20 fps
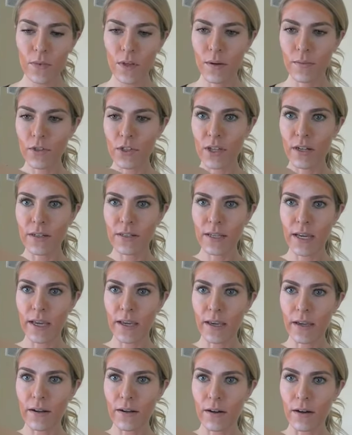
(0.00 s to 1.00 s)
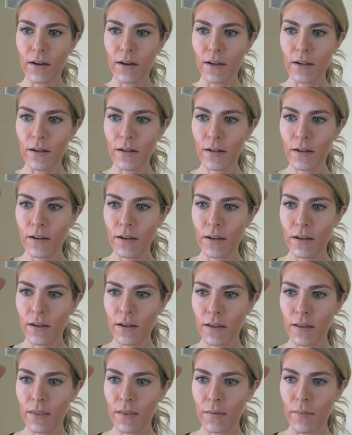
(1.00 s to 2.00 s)
I'm just going to take it on
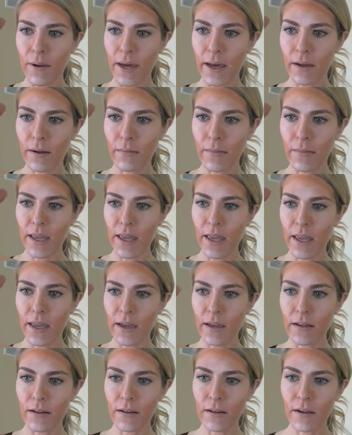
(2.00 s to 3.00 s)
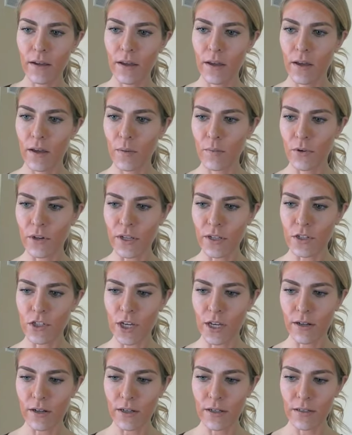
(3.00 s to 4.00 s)
the back hand, pretty
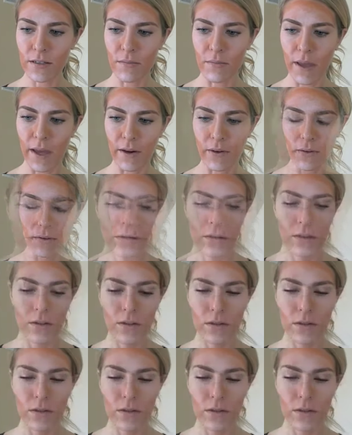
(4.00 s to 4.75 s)
generous amount.